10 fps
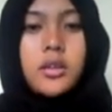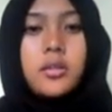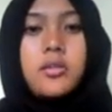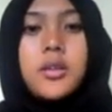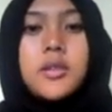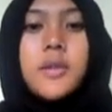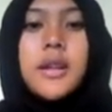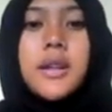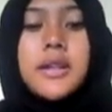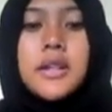The first
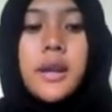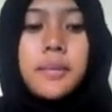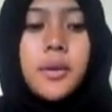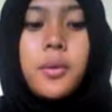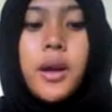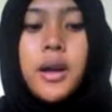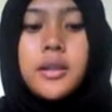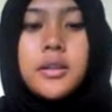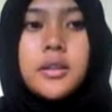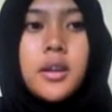one is chapter
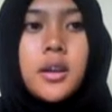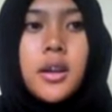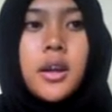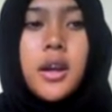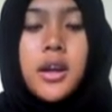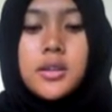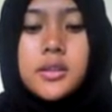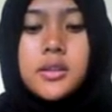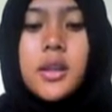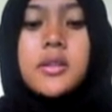1 is
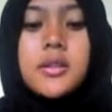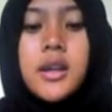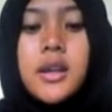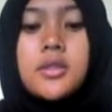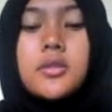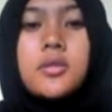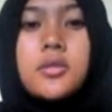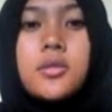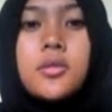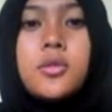6 things you
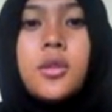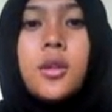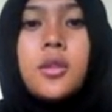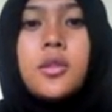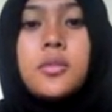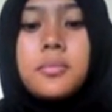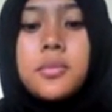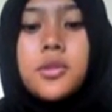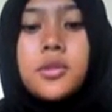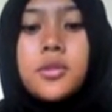do
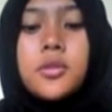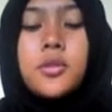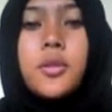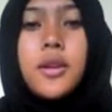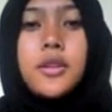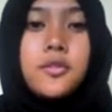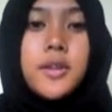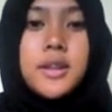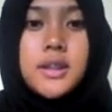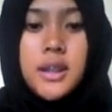when you
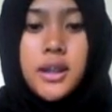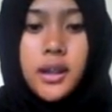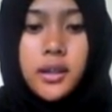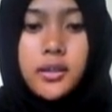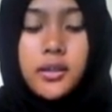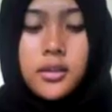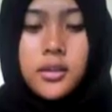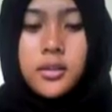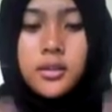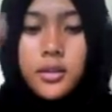feed Sita.
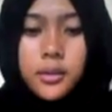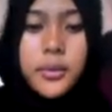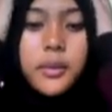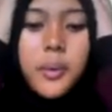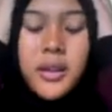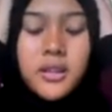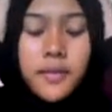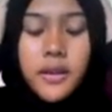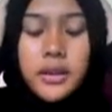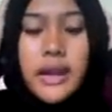The purpose
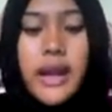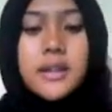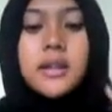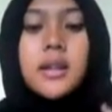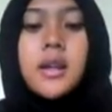of the text